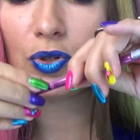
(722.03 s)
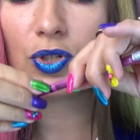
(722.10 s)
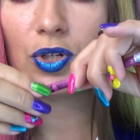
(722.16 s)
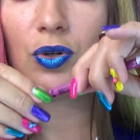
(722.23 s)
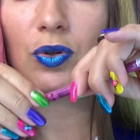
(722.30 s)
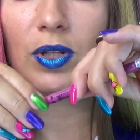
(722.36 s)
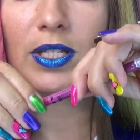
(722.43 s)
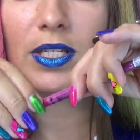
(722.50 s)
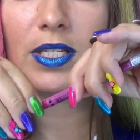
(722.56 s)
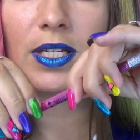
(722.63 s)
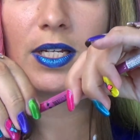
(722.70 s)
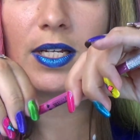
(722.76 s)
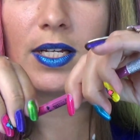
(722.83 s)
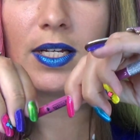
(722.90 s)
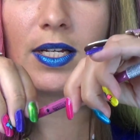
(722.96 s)
So let's
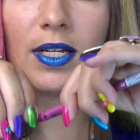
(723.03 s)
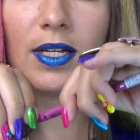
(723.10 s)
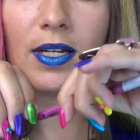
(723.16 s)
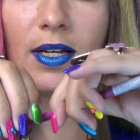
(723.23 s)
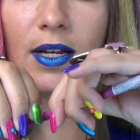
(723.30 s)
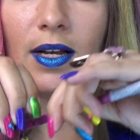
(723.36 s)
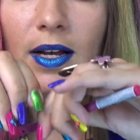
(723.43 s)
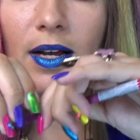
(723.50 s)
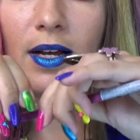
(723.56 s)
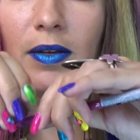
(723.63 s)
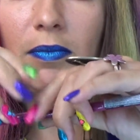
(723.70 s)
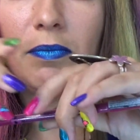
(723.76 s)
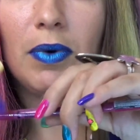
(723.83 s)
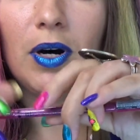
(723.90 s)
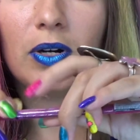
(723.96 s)

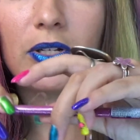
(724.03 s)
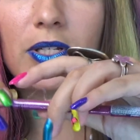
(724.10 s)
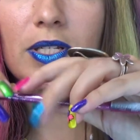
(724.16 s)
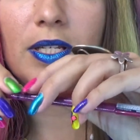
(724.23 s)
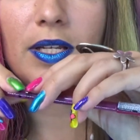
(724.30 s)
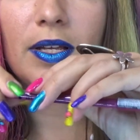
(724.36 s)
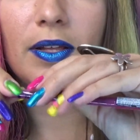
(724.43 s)
unbox